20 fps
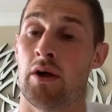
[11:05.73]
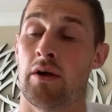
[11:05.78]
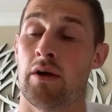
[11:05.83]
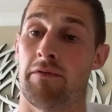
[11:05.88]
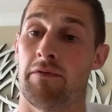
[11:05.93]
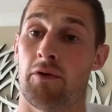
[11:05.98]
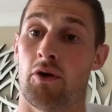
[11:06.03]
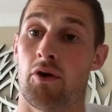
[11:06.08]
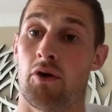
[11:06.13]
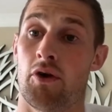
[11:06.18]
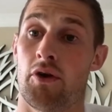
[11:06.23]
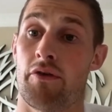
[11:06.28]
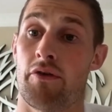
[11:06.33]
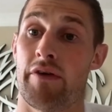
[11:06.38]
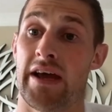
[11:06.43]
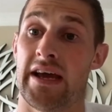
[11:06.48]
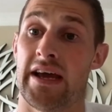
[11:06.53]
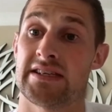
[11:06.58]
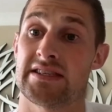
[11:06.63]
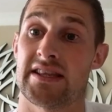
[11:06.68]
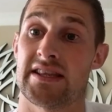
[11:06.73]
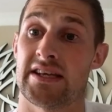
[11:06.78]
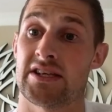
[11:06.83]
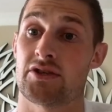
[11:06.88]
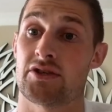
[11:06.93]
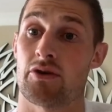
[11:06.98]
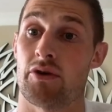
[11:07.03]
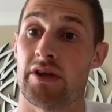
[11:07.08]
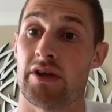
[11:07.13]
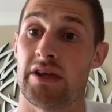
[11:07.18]
for the rest of this
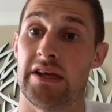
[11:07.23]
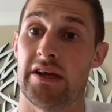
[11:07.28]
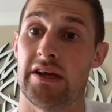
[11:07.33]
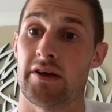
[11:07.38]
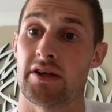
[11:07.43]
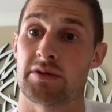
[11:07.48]
sort of year.